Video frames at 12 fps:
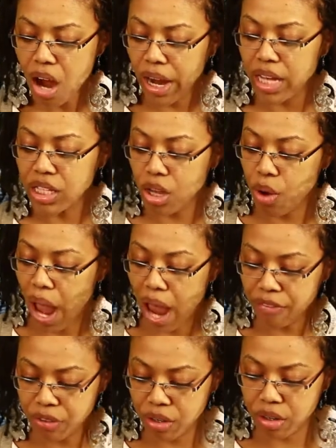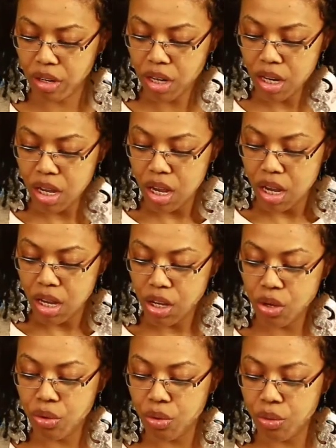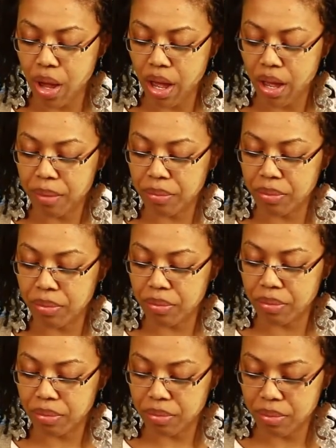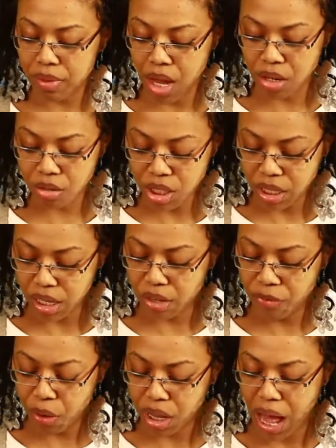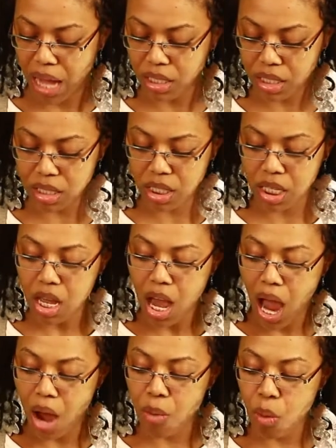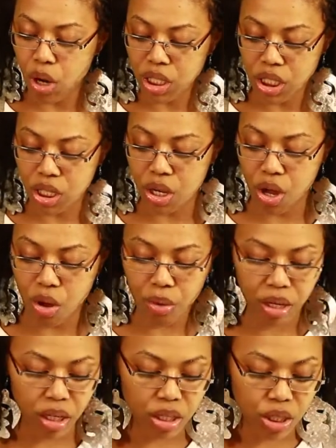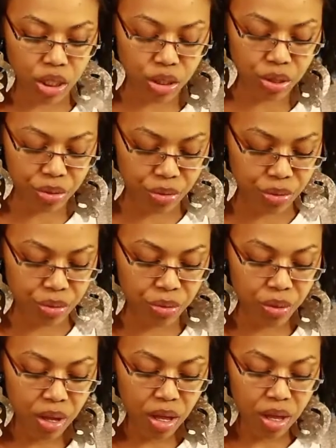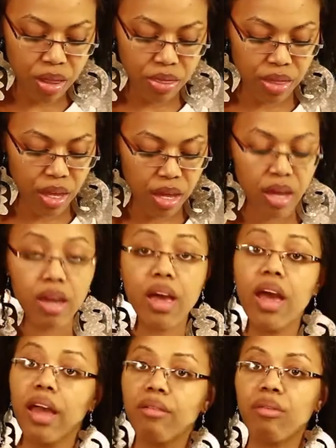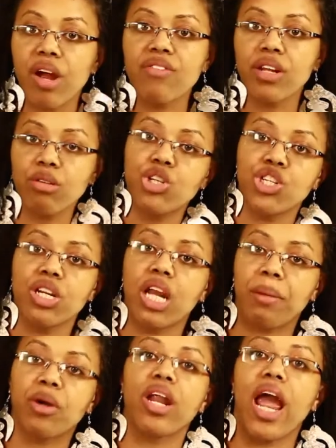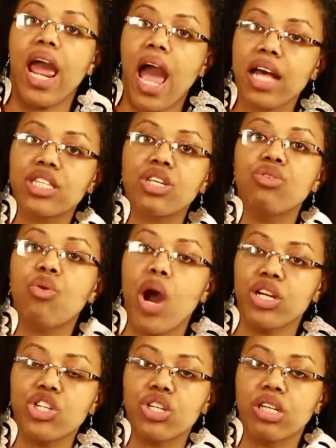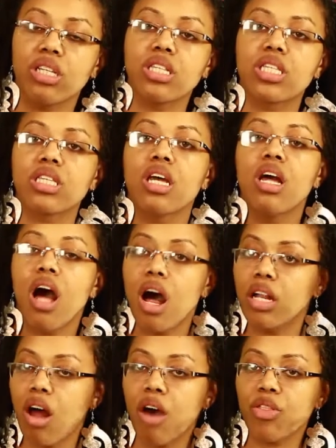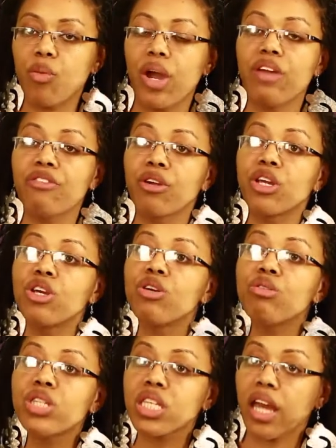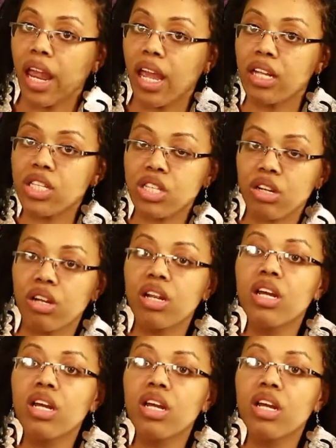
okay, so after you um, understand the four classes, I want to go into the revolution, and I'm going to ask you questions along the way for you to answer.